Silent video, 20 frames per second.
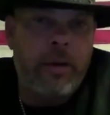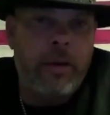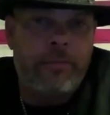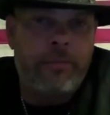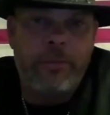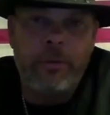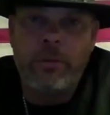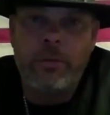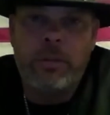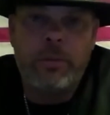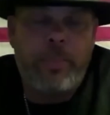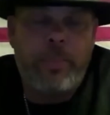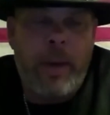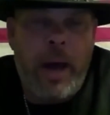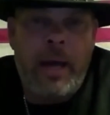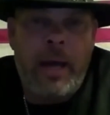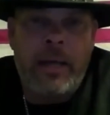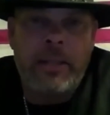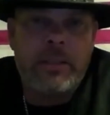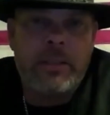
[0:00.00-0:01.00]
a few
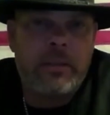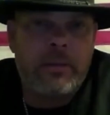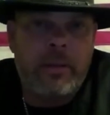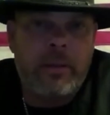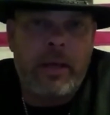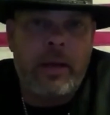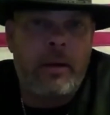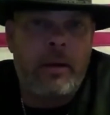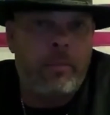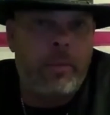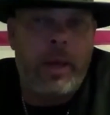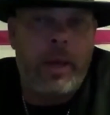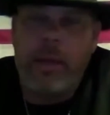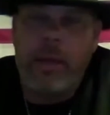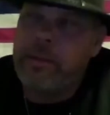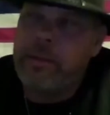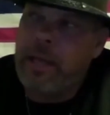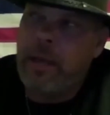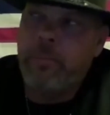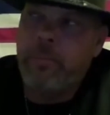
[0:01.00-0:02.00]
spots that I'm
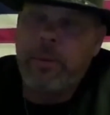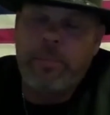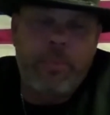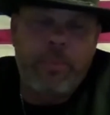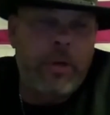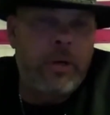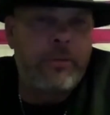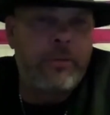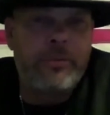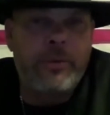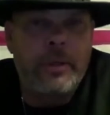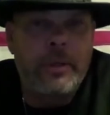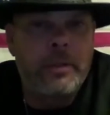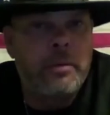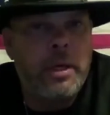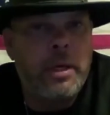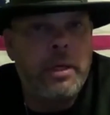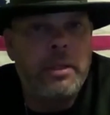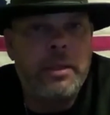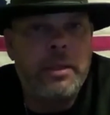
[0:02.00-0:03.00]
like, that'd be perfect right